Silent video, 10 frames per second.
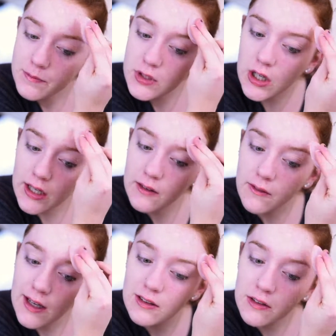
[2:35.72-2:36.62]
during
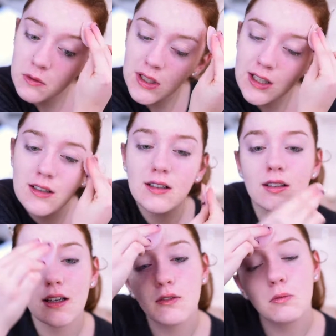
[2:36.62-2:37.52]
finals week,
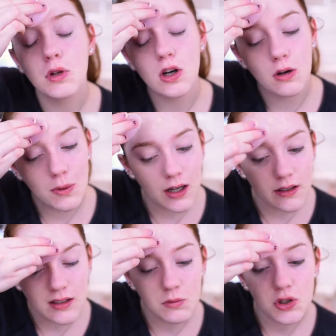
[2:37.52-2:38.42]
leave them below
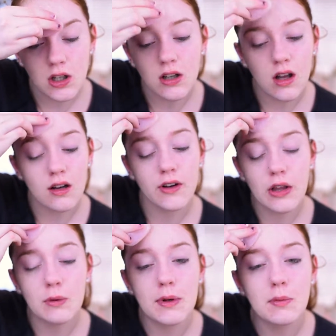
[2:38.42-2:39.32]
because I'm sure a lot of
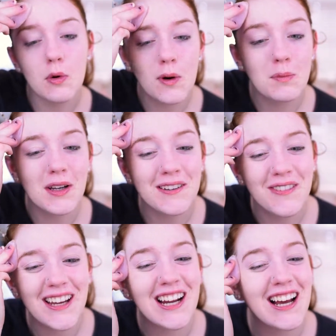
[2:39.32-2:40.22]
other people would benefit